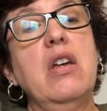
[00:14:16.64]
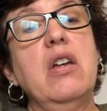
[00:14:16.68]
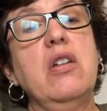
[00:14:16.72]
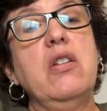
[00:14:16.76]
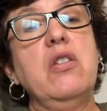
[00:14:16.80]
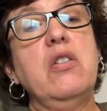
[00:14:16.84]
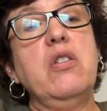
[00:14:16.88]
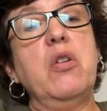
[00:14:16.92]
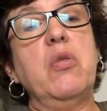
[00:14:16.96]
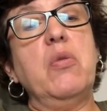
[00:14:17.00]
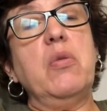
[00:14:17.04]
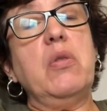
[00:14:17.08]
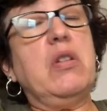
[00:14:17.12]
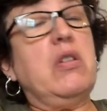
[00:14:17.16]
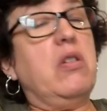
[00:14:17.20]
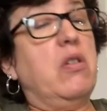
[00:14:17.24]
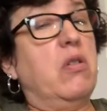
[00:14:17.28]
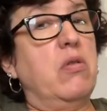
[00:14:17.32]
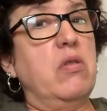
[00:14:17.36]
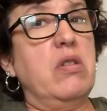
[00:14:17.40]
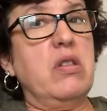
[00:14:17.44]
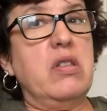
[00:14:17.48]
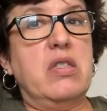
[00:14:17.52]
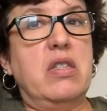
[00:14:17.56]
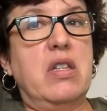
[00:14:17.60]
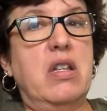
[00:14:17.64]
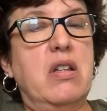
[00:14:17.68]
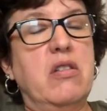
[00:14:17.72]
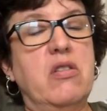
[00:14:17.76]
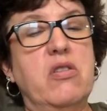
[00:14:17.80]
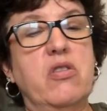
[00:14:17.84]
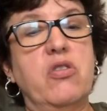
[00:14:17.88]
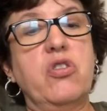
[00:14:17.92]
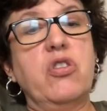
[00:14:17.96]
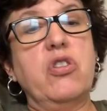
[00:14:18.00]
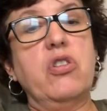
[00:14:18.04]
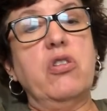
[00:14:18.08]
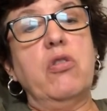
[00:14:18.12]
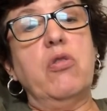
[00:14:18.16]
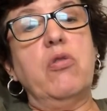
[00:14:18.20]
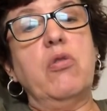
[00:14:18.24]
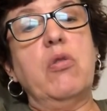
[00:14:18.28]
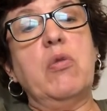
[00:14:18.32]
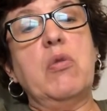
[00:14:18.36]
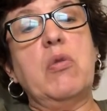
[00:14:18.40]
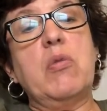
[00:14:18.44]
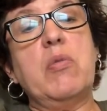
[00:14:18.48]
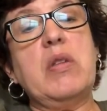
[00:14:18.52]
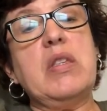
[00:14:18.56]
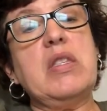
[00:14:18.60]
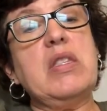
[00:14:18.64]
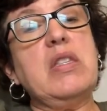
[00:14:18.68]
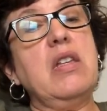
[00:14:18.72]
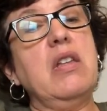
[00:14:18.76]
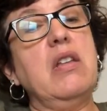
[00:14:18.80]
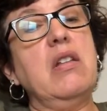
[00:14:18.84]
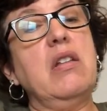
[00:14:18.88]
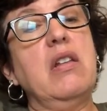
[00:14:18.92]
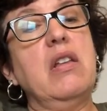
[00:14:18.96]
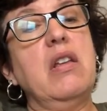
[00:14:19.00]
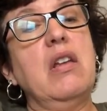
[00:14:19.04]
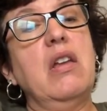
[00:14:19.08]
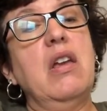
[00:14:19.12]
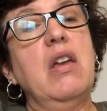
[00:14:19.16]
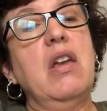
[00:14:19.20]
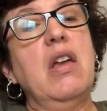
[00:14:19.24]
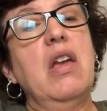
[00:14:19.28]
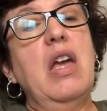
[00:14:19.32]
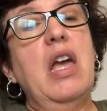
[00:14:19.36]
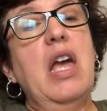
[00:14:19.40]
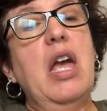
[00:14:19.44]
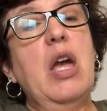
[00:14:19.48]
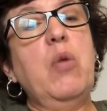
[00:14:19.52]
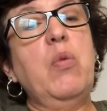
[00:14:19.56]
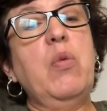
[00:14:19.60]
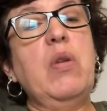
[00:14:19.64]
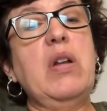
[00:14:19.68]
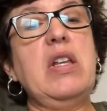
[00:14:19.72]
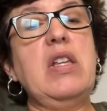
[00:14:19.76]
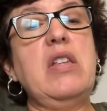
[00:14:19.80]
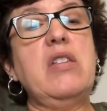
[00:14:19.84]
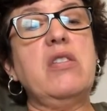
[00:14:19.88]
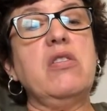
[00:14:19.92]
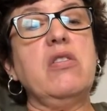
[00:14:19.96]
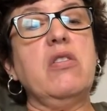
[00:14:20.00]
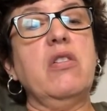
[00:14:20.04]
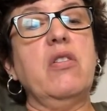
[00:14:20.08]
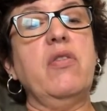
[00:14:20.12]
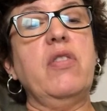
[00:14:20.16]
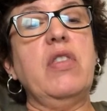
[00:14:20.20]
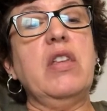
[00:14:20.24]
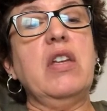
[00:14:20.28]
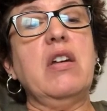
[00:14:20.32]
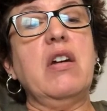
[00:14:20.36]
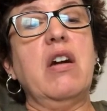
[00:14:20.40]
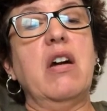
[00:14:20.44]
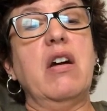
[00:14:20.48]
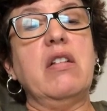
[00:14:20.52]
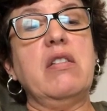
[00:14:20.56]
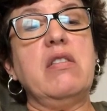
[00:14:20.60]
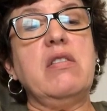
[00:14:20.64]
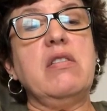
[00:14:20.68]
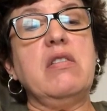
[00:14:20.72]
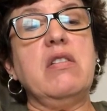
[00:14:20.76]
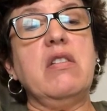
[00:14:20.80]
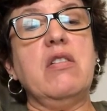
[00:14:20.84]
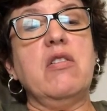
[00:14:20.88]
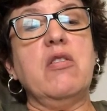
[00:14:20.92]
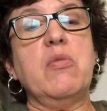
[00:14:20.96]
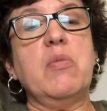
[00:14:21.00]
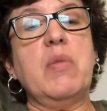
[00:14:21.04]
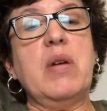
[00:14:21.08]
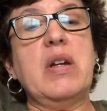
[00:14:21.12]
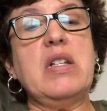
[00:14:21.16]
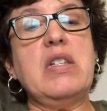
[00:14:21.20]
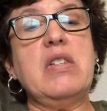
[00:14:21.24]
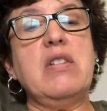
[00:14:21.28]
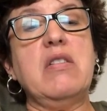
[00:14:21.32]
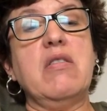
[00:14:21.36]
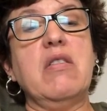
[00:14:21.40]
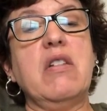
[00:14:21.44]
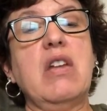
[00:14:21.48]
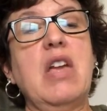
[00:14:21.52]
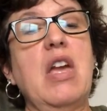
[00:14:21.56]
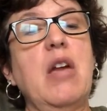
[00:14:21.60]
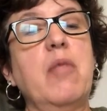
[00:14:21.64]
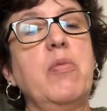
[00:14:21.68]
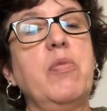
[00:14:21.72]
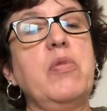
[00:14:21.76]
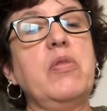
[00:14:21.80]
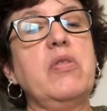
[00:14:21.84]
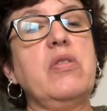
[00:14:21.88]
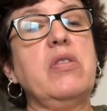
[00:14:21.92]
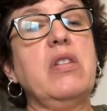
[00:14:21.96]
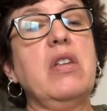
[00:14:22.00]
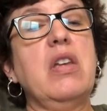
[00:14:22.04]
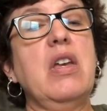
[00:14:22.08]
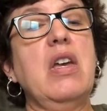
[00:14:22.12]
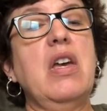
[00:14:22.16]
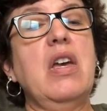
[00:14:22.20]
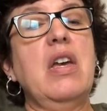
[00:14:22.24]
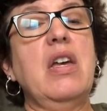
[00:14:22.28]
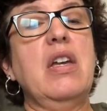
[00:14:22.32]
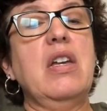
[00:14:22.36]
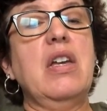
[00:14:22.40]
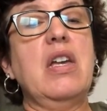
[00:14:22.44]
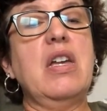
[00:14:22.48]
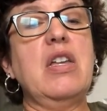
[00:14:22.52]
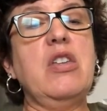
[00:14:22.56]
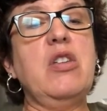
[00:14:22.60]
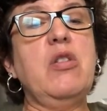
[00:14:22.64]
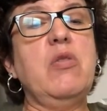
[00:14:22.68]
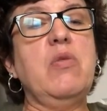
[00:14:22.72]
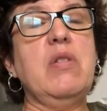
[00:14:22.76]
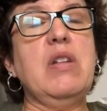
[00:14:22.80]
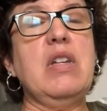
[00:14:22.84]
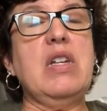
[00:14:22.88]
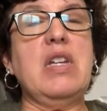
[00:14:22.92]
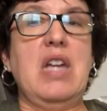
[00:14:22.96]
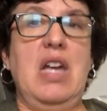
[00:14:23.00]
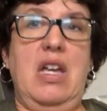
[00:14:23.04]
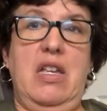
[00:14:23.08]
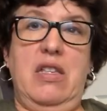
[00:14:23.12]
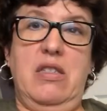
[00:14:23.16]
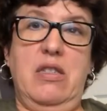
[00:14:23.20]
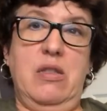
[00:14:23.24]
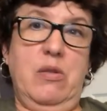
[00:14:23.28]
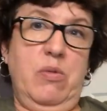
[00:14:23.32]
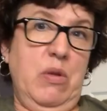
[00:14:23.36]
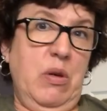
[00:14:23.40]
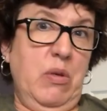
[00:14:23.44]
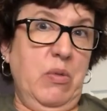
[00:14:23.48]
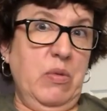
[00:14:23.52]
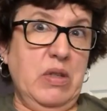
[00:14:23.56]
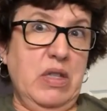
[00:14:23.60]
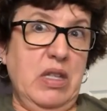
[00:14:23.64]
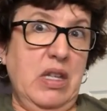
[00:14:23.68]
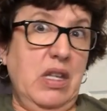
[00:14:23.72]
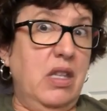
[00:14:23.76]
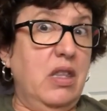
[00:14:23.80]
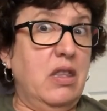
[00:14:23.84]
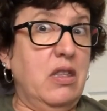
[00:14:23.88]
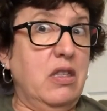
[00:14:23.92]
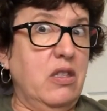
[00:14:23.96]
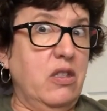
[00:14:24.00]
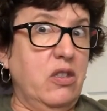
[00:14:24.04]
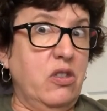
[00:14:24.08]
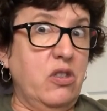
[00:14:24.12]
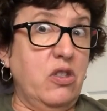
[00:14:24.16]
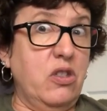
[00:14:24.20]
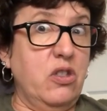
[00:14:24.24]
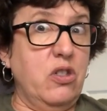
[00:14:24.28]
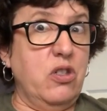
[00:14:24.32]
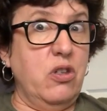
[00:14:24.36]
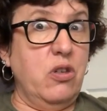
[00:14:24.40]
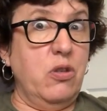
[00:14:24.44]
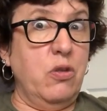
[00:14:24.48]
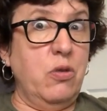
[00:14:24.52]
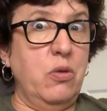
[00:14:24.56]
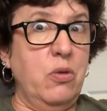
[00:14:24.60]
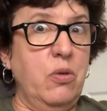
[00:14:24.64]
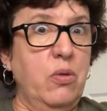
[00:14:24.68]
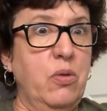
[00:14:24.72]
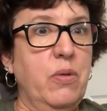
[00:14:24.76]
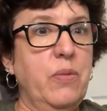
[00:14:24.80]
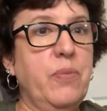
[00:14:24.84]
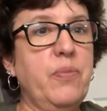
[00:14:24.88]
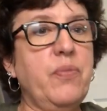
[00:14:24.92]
No one noticed that his children were missing. And when he served the gods' dinner, my dear campers, can you guess what was in the stew?